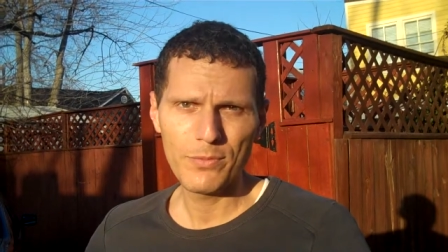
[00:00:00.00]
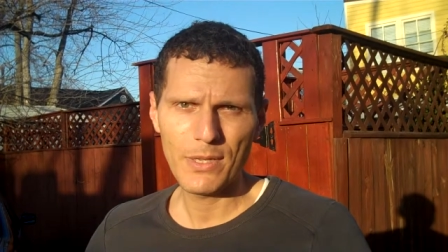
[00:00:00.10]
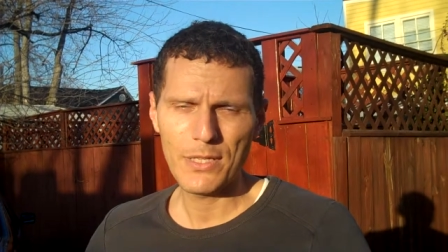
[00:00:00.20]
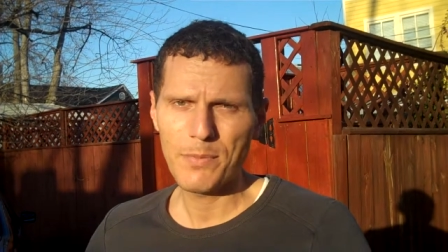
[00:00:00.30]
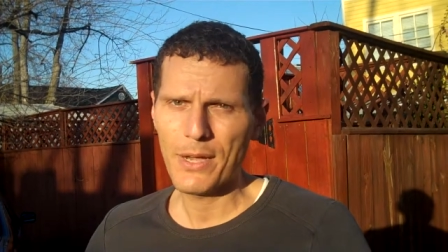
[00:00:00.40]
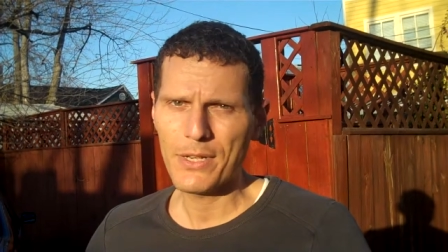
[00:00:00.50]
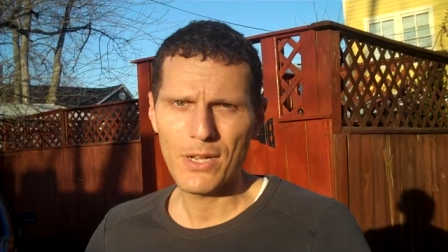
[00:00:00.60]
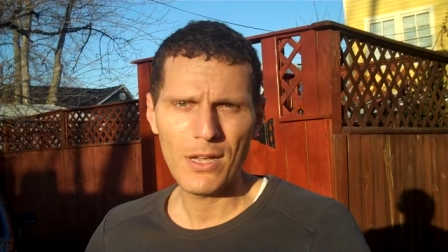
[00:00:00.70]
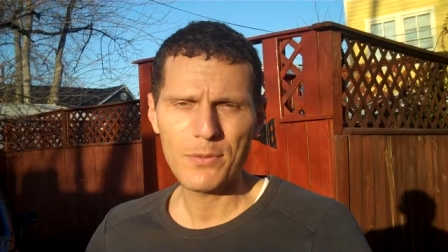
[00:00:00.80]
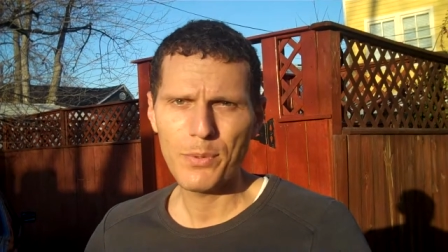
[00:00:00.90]
is by
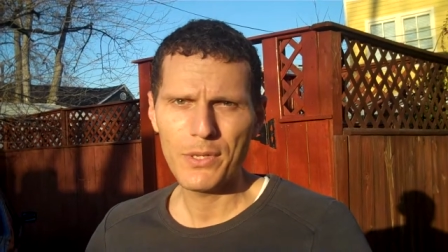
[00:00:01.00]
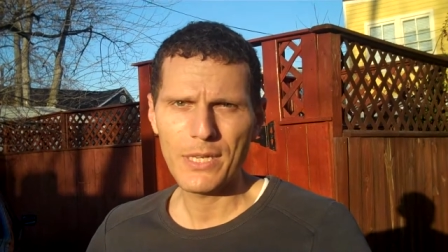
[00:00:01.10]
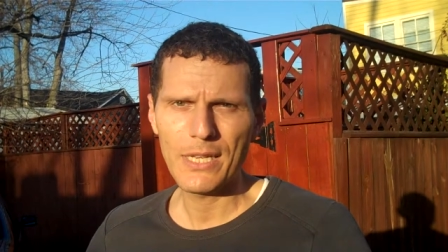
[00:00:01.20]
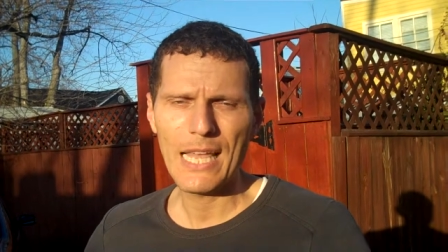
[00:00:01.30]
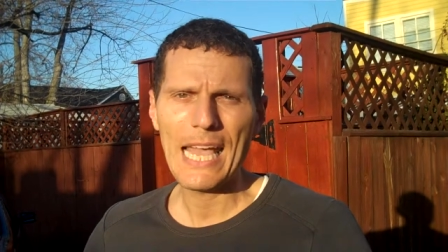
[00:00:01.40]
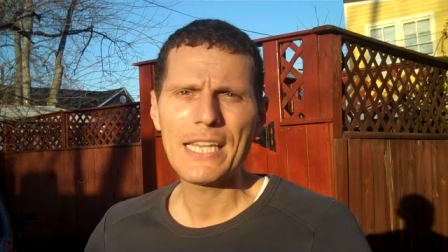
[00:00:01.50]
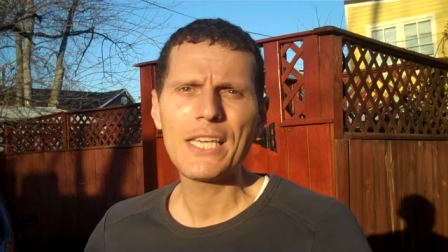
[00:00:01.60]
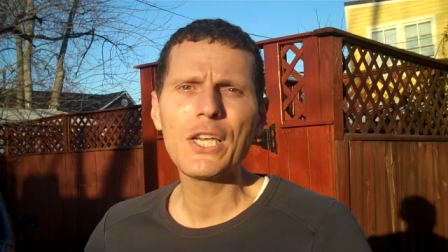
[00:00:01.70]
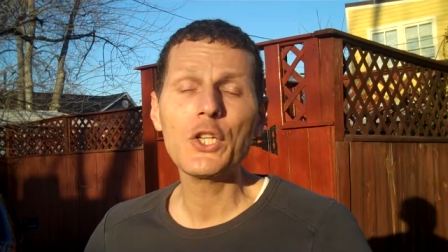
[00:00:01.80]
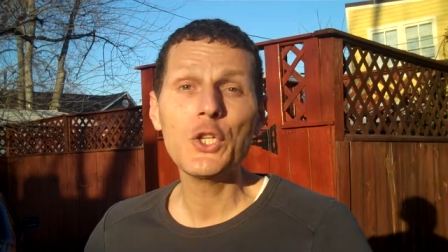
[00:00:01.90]
not putting in
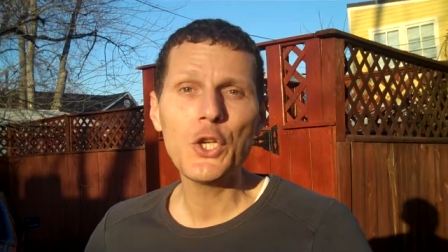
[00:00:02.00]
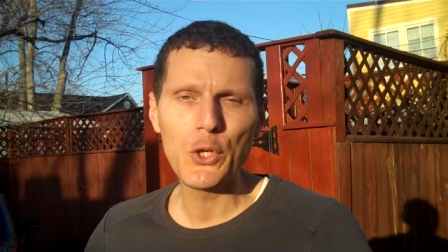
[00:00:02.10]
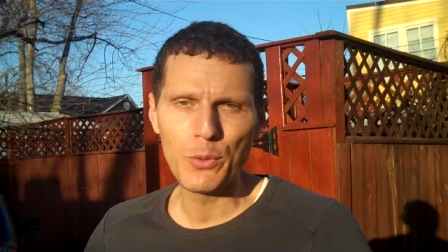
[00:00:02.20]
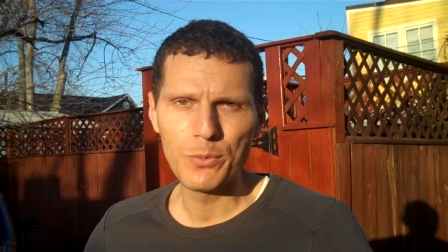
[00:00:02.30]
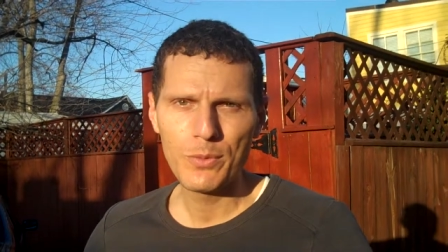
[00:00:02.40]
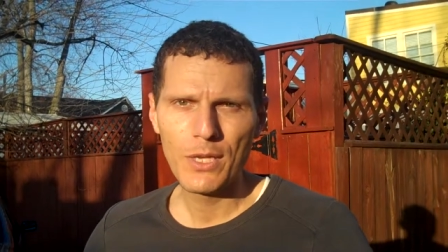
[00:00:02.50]
any new